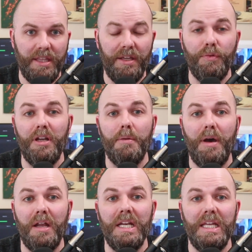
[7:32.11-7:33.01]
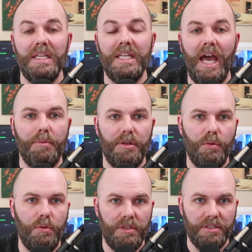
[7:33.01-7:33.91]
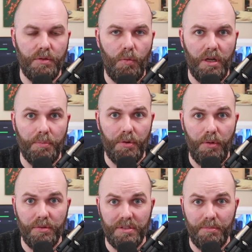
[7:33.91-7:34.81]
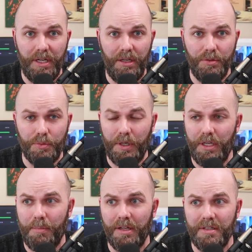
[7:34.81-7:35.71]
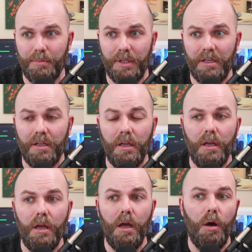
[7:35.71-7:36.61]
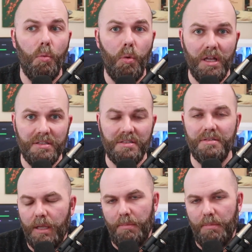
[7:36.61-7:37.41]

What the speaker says: They've written about it in depth. Google doesn't want to promote somebody who's written about something once.